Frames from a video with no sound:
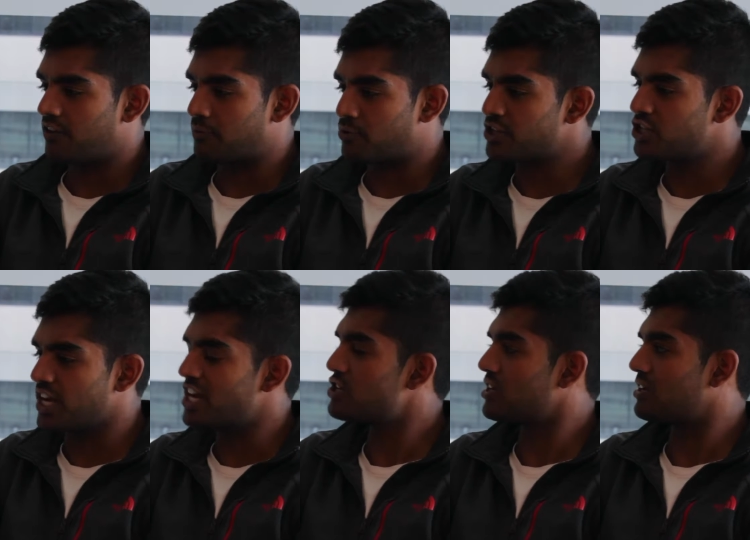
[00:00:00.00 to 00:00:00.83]

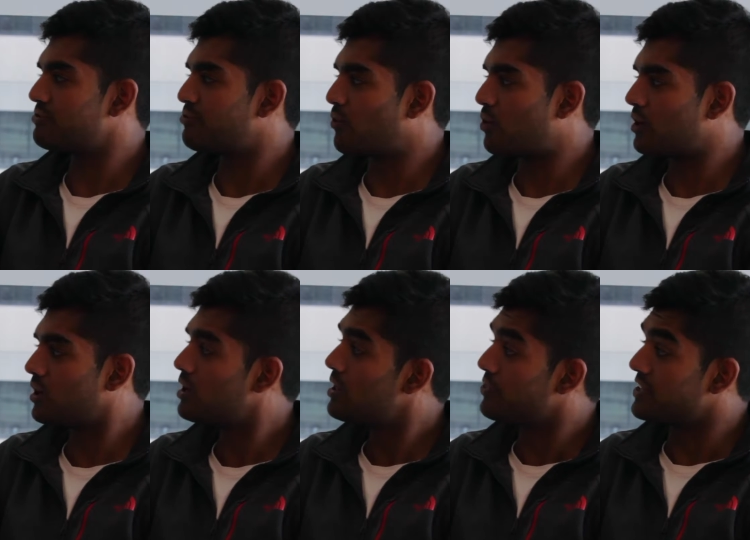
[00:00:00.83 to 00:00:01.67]
appreciation
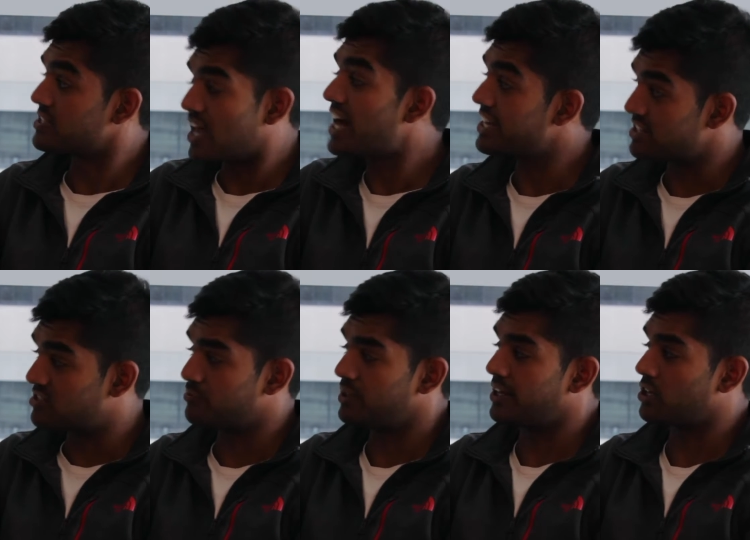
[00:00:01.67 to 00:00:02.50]
for the science
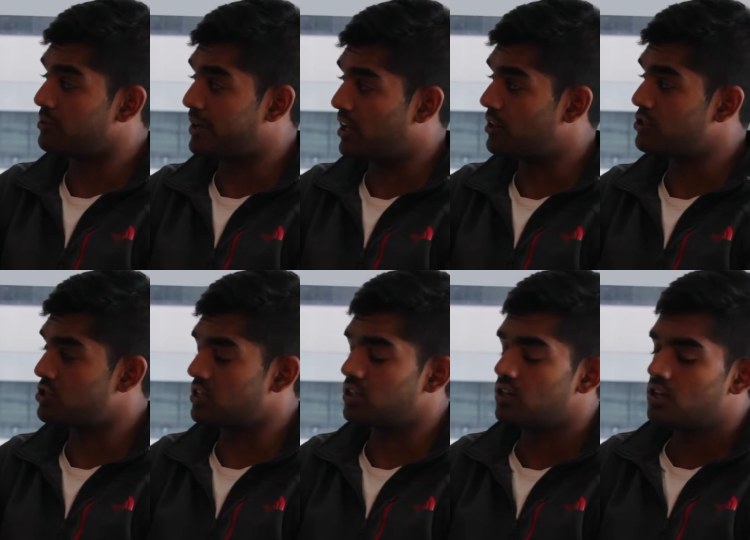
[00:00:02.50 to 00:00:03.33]
of molecular
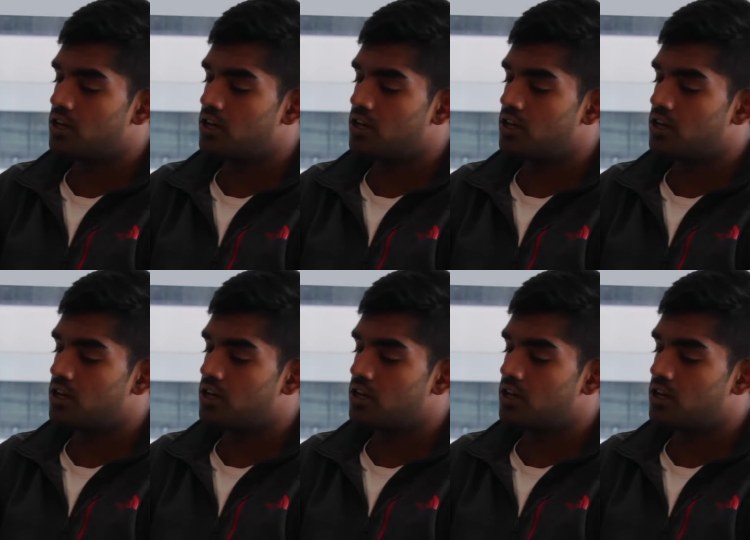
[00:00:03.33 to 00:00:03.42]
biology,